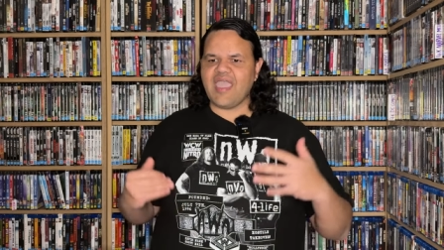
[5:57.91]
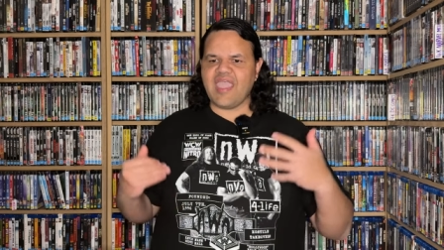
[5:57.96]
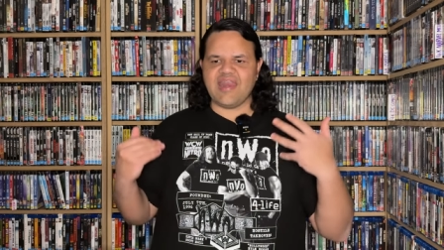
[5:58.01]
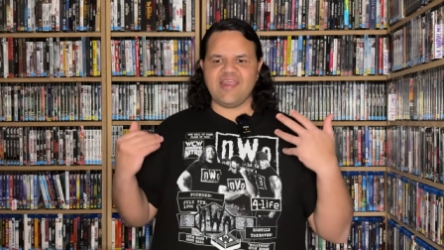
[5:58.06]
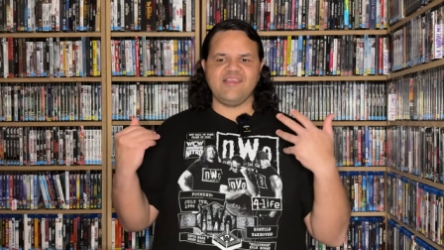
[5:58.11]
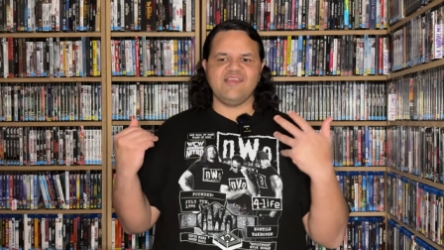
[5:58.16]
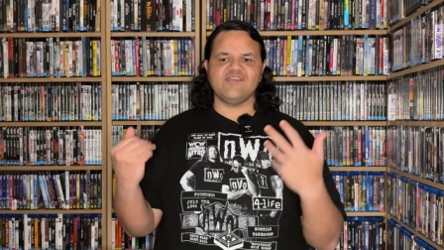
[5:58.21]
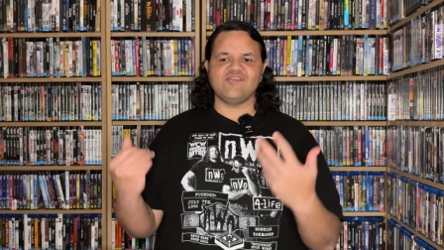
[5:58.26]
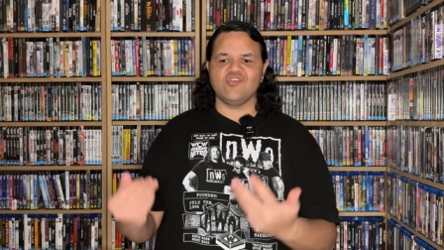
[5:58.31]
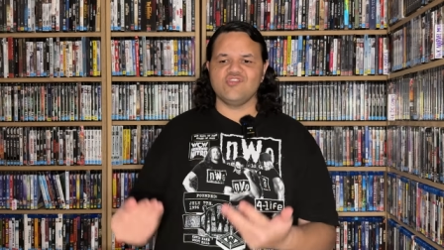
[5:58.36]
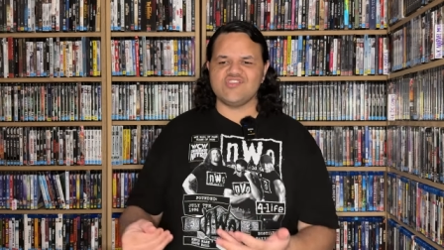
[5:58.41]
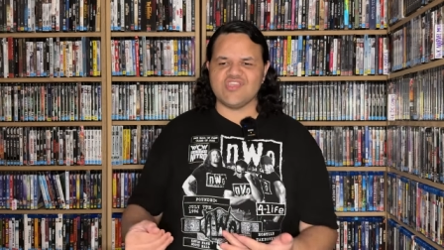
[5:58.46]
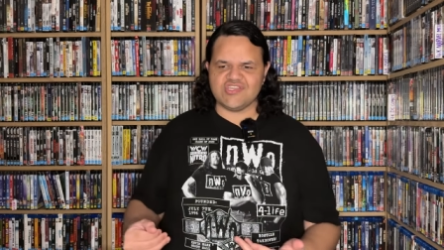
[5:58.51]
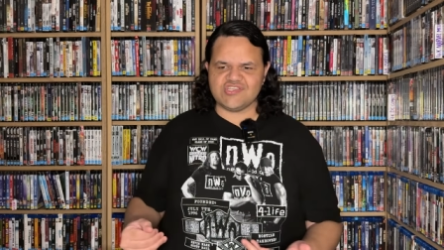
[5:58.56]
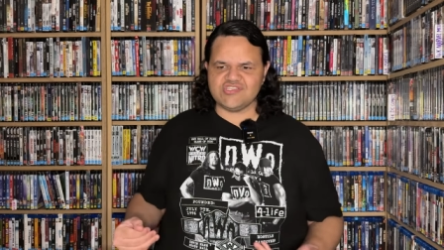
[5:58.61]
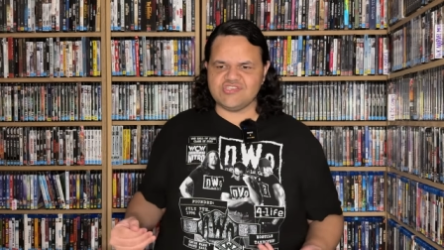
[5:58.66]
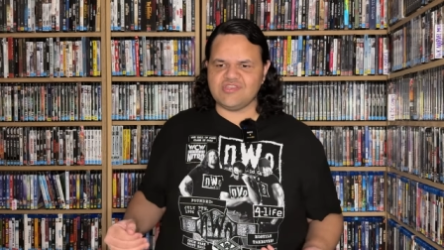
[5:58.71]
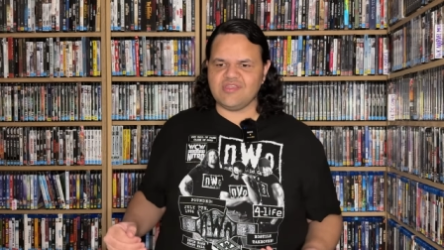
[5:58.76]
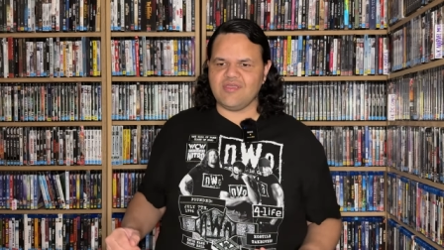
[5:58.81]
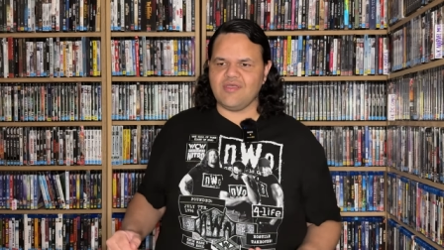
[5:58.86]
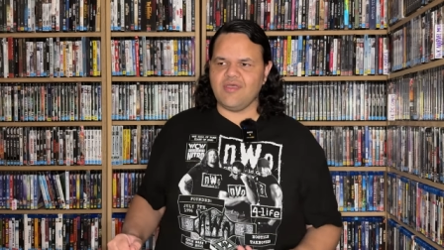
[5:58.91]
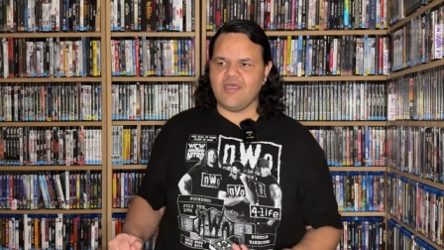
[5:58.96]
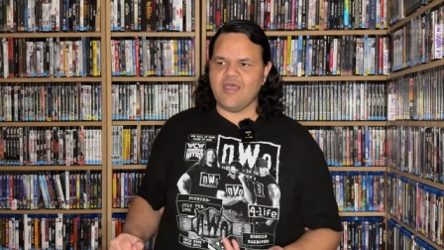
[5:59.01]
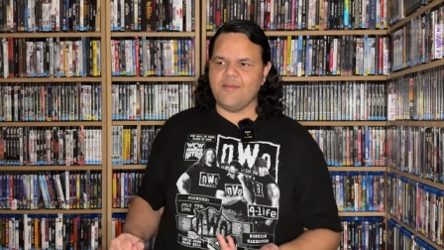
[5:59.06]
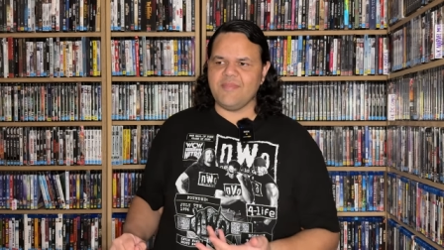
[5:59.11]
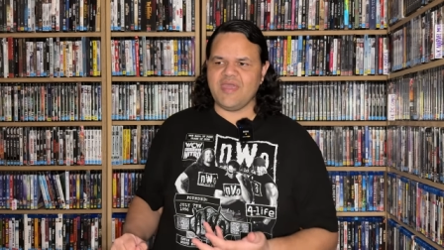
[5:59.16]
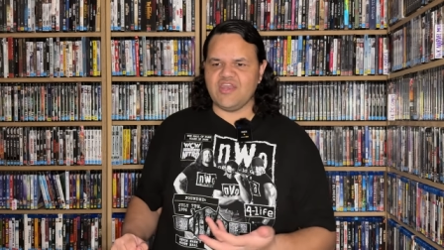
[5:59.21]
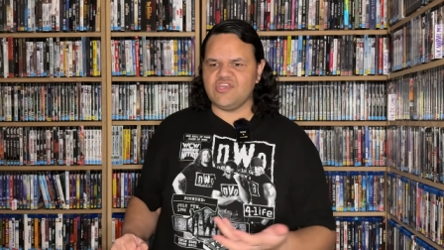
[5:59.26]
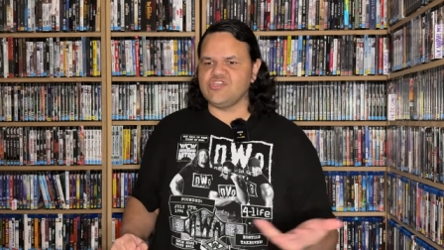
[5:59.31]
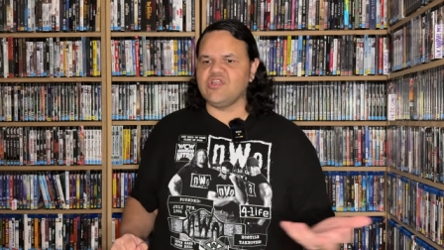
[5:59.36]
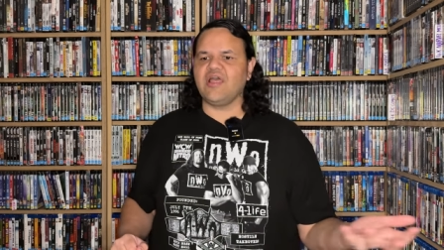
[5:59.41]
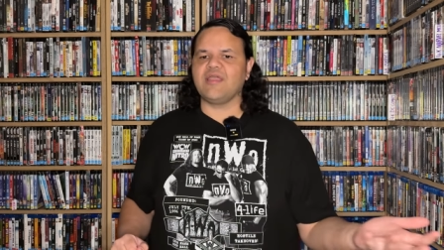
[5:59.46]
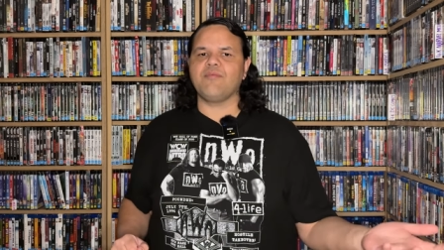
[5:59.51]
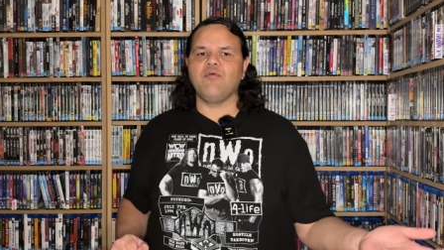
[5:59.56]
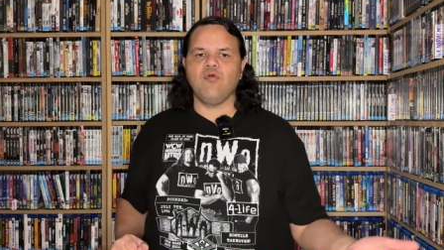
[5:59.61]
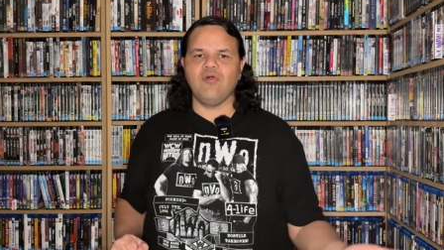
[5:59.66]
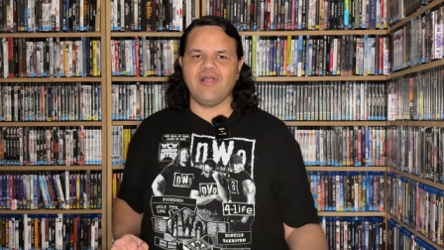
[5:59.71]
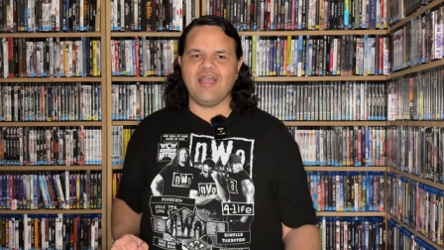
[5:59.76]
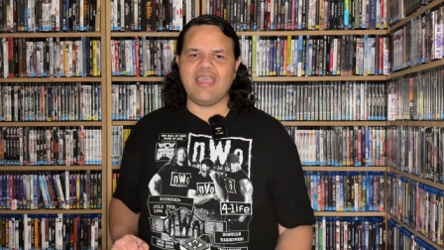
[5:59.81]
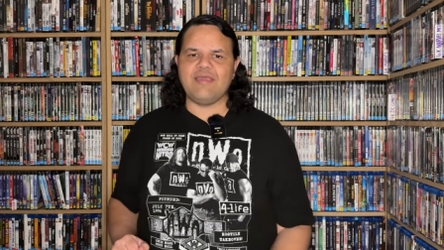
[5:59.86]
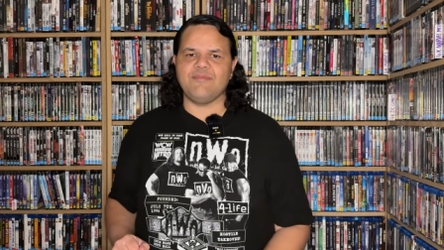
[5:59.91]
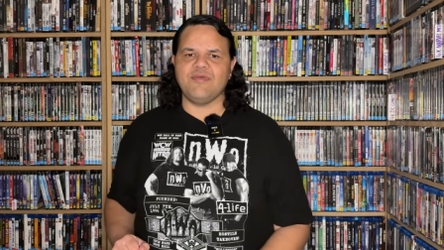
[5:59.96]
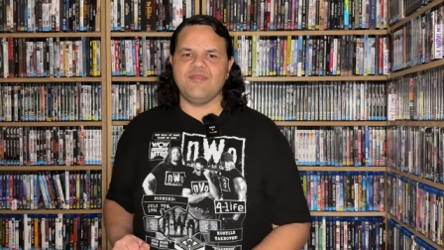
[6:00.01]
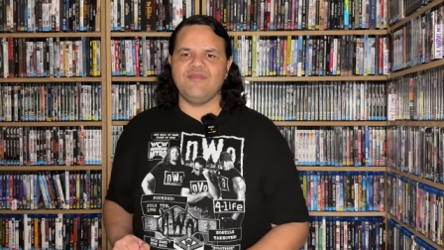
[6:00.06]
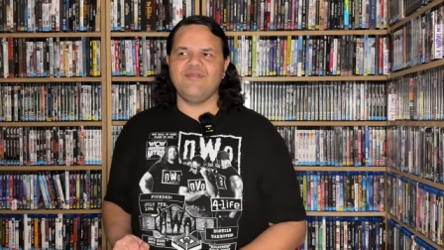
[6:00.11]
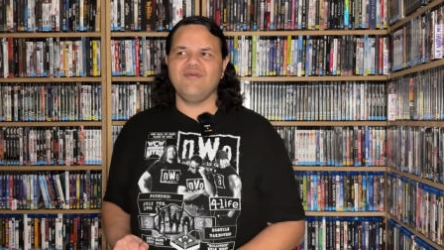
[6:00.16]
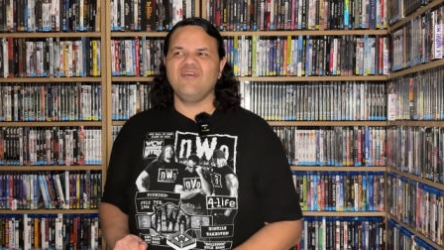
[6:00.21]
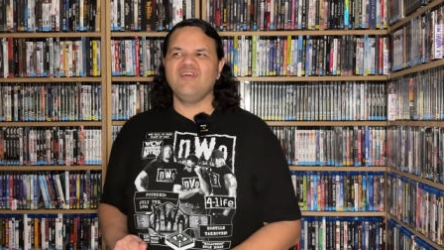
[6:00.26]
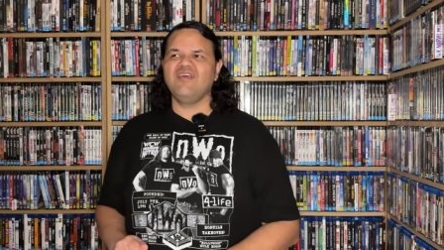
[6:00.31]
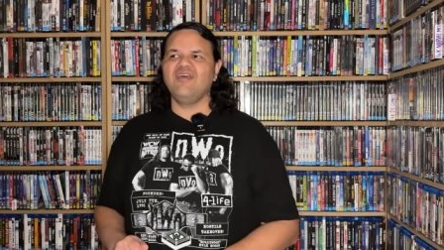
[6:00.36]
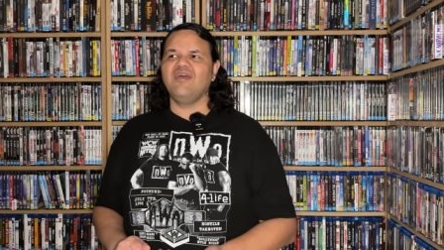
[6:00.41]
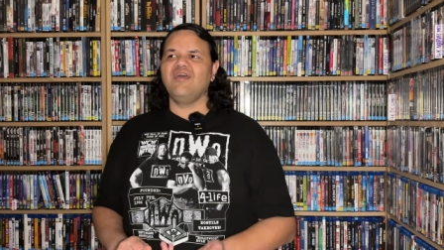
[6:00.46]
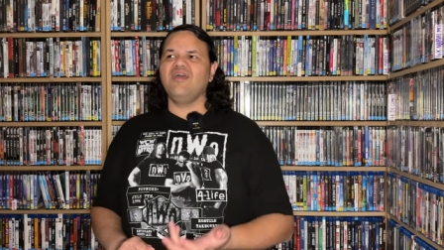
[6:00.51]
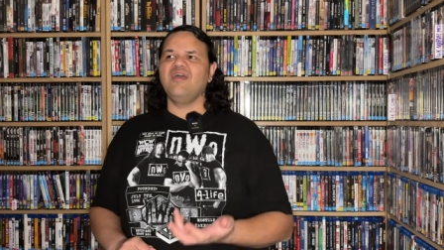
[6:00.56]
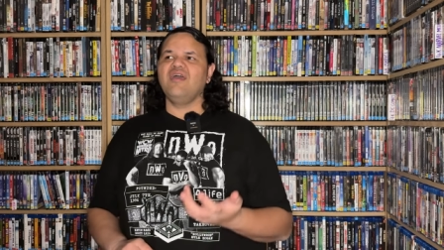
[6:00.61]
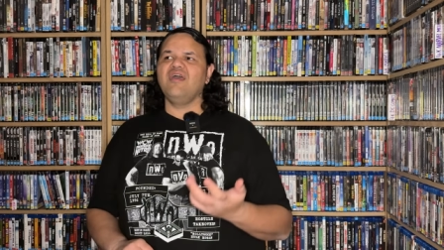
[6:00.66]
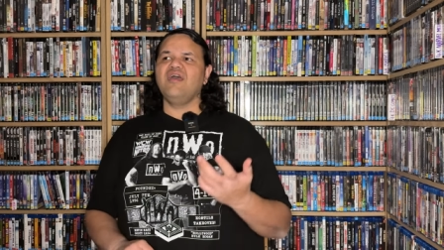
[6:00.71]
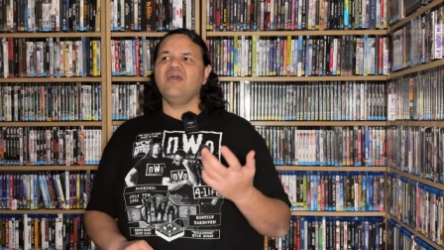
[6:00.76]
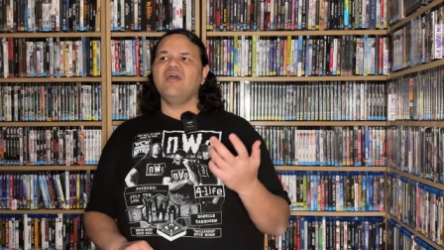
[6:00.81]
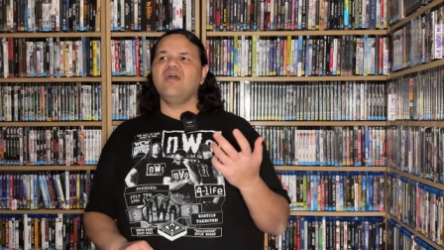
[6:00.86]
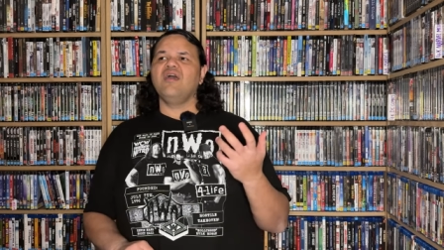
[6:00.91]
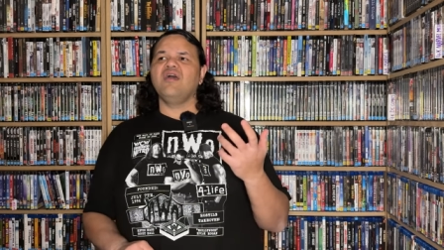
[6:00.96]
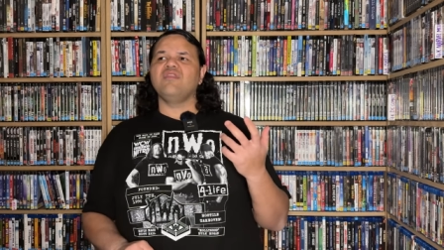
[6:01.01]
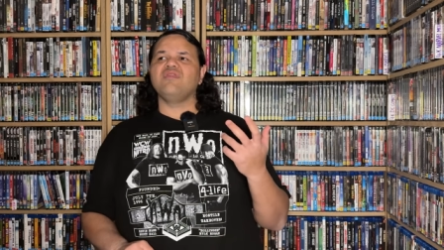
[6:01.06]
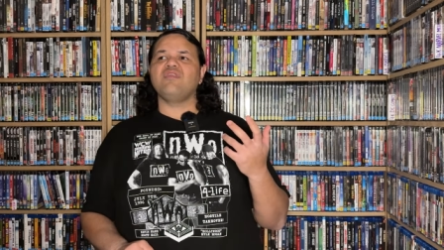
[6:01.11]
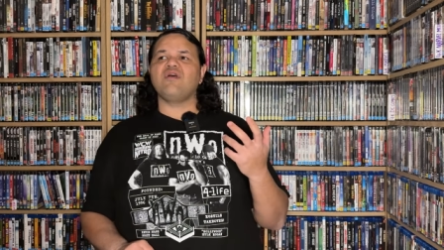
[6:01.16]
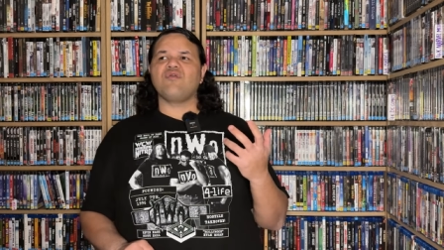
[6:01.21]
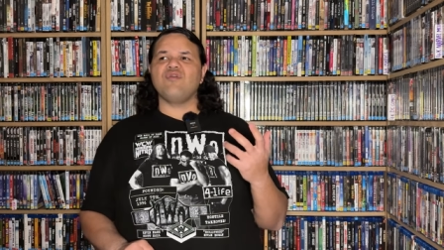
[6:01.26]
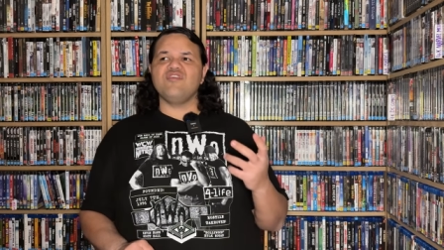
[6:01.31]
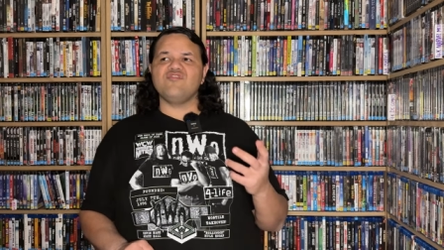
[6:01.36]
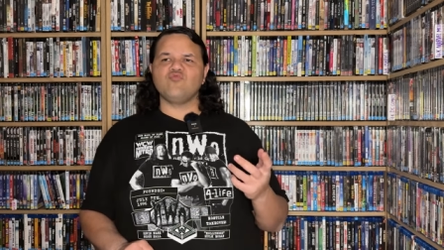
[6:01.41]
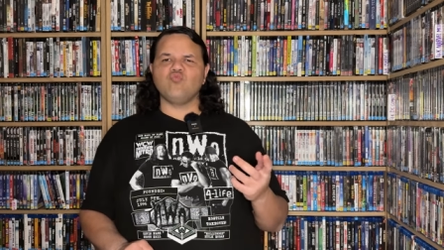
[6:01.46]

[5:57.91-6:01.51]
any association to a manager like Paul Heyman, there